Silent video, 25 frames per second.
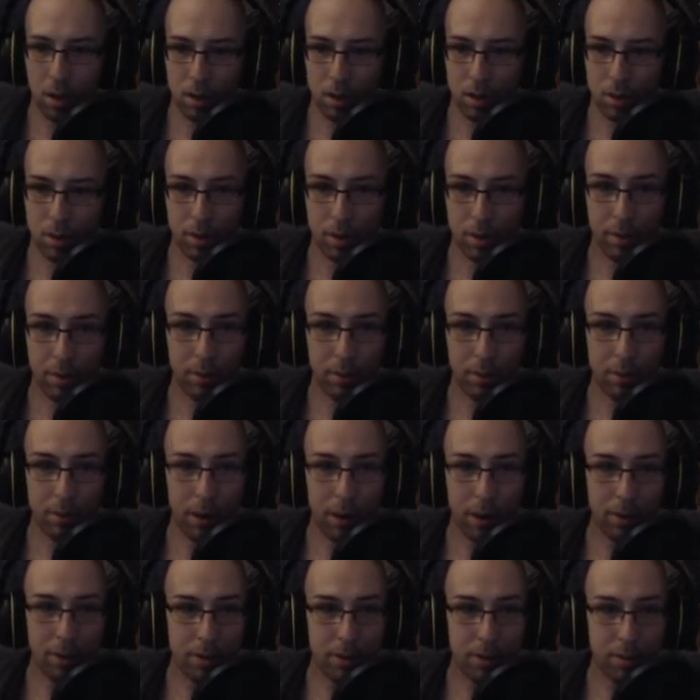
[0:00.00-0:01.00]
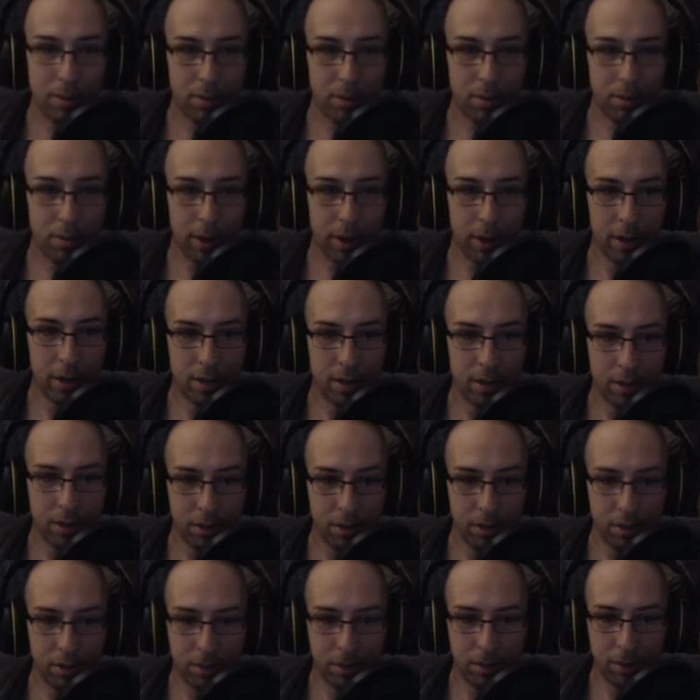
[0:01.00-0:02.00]
red red flowers requires
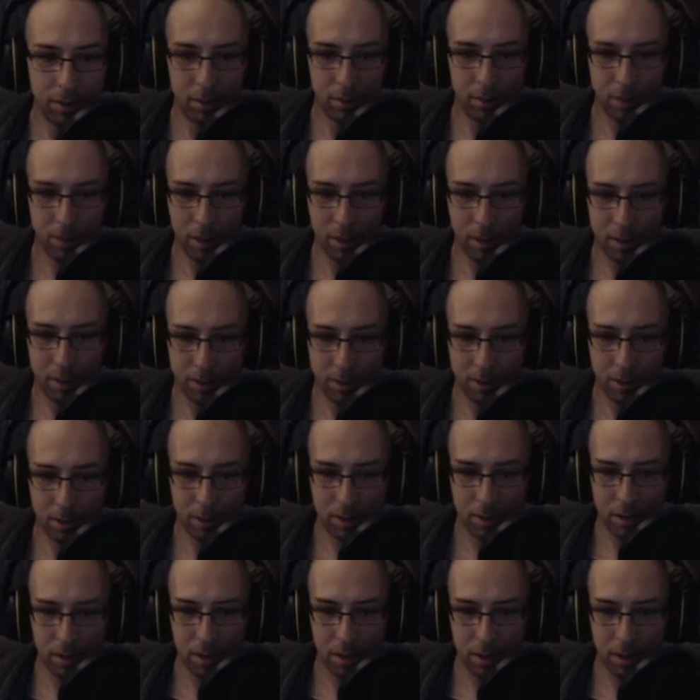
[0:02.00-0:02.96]
two red flowers